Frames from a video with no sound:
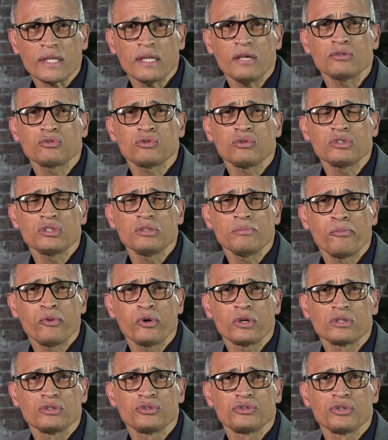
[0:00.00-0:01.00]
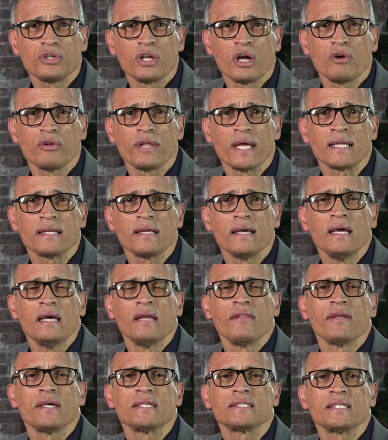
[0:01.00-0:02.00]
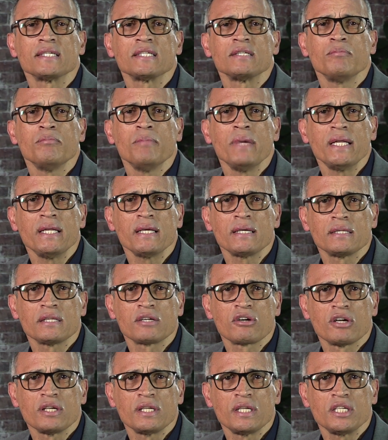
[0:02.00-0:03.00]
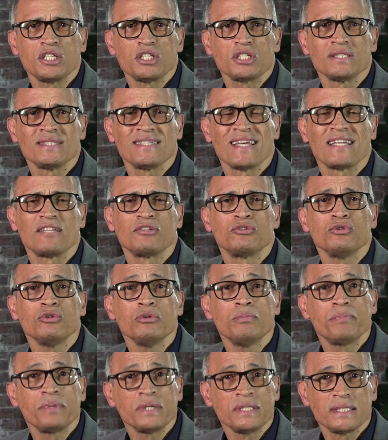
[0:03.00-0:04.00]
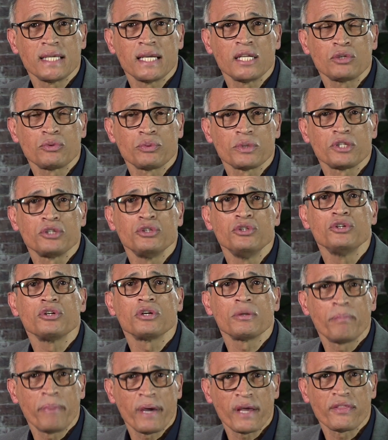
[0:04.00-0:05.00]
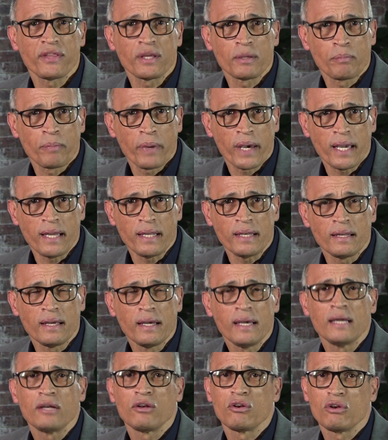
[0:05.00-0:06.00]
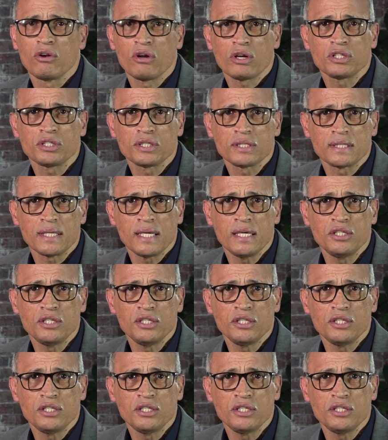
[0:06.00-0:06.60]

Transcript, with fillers: Now, it's also important to know that there are certain medical conditions that do present with neuropathic pain, not just